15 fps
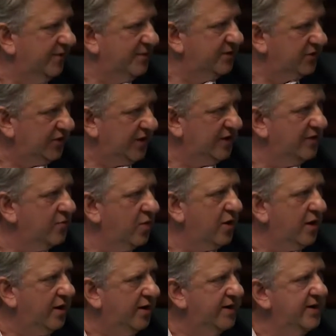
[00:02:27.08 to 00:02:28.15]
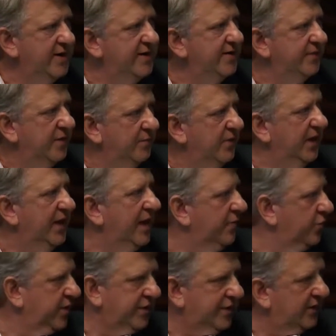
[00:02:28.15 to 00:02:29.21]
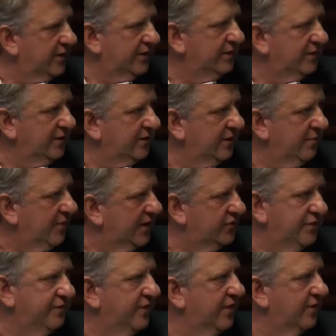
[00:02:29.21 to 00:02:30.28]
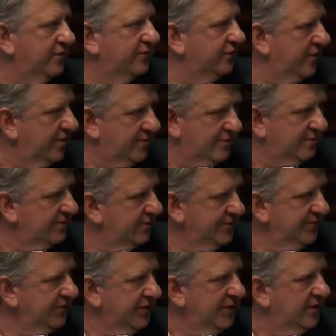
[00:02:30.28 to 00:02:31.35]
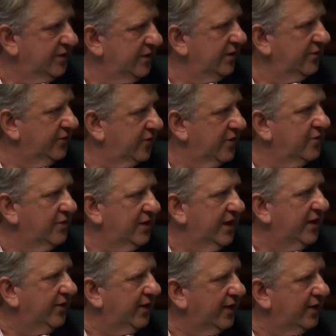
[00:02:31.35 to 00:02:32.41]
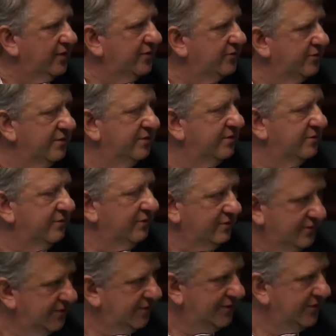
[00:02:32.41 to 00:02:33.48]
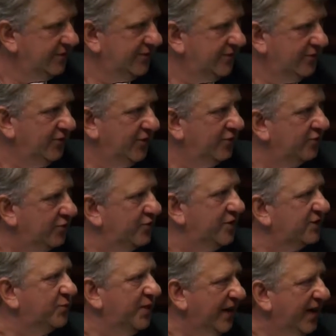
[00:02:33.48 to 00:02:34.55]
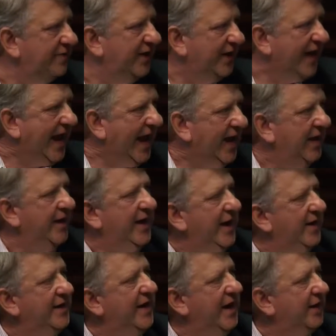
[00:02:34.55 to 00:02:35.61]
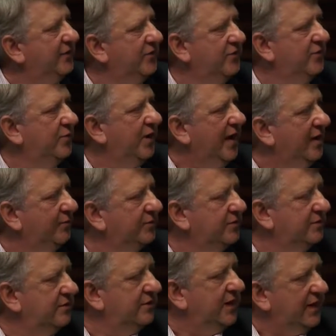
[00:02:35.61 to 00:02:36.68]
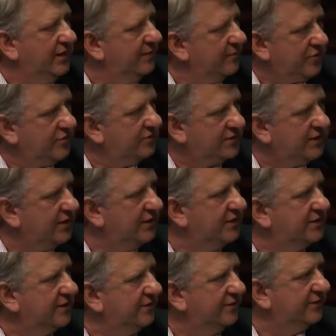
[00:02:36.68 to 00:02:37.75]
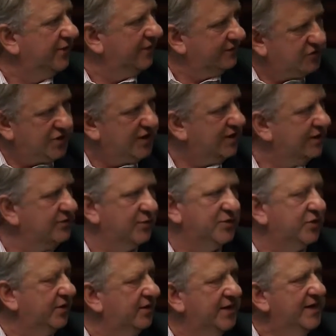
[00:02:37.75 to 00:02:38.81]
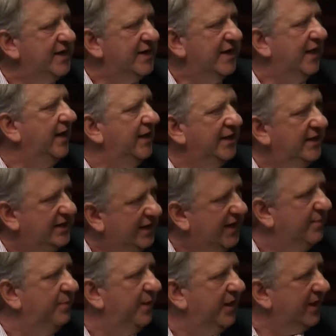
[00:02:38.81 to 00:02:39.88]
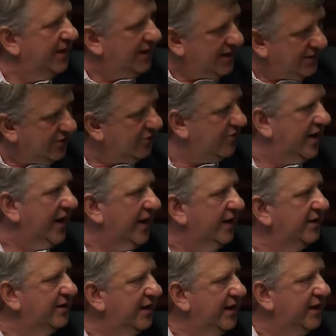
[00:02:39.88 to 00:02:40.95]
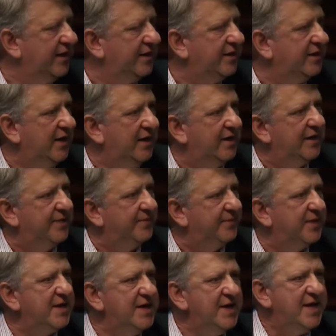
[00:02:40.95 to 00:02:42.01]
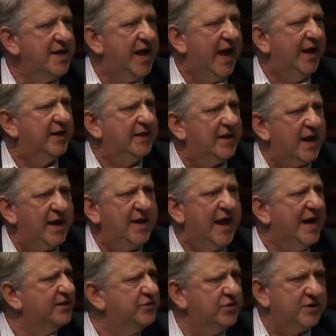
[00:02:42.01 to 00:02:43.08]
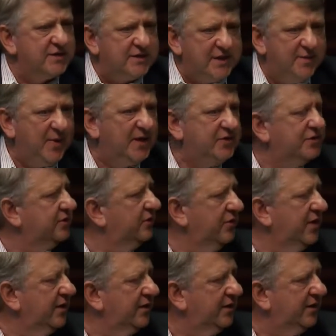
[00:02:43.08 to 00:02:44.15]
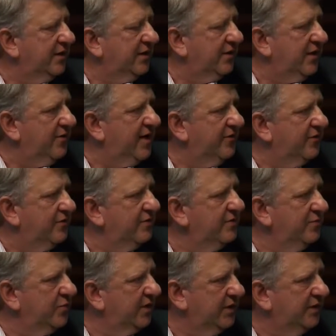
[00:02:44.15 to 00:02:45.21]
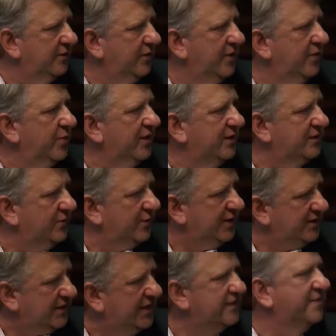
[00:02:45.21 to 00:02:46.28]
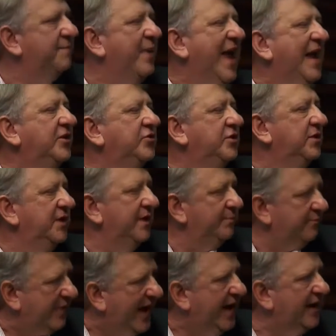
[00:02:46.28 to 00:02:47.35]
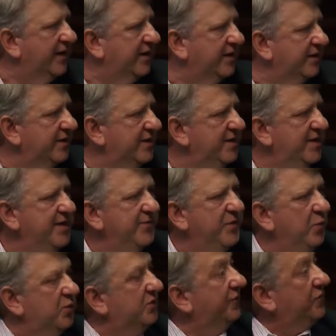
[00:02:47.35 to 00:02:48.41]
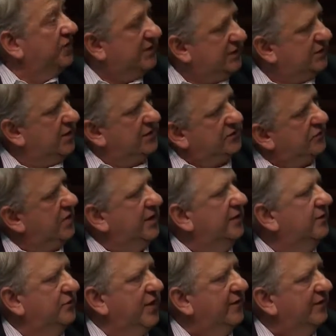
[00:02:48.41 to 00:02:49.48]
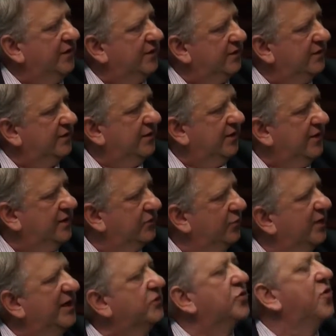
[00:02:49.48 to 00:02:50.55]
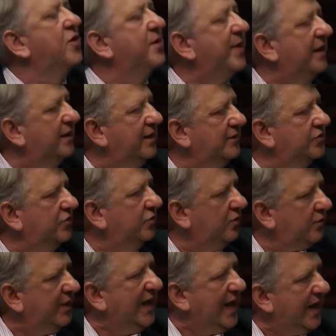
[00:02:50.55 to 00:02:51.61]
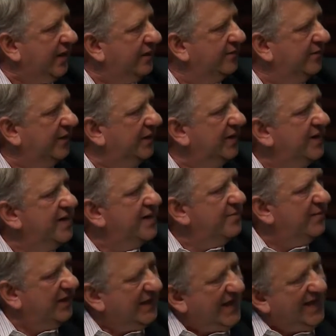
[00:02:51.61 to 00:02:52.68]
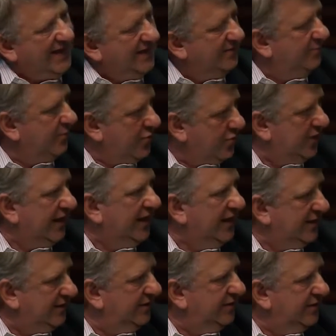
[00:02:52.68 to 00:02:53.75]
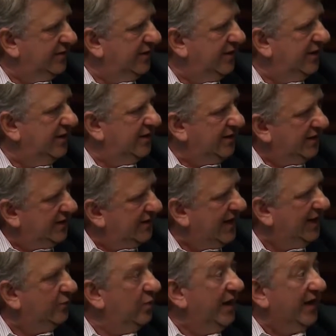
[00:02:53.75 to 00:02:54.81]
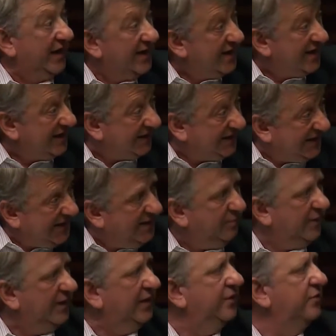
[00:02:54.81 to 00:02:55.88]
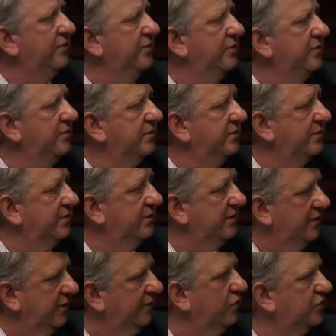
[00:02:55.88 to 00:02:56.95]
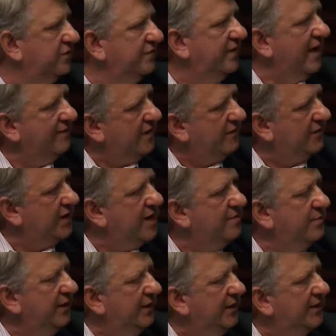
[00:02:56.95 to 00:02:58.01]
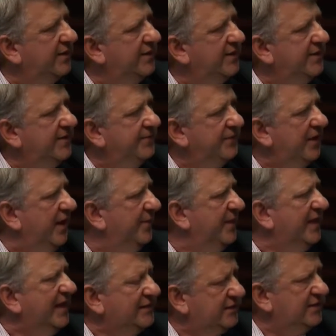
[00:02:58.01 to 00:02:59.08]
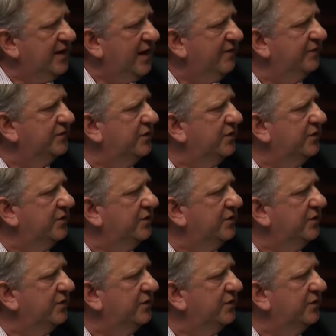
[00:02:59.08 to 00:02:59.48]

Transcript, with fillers: I mean, so here you are, meeting up with a, a, bunch of folks from, you know, the local area who you don't do this with every day, and yet you were able to lead them through a series of, of cheers, which are clearly deeply ingrained and. Um, and done, as you can see, by just looking around the room with, you know, with, a, with a sense of passion and buy-in which of course is, is, critical to having a culture. We can talk yeah. about culture all we like, but, but getting it bought in uh, in that way deeply through a Fortune 500 company, I mean, that's tough.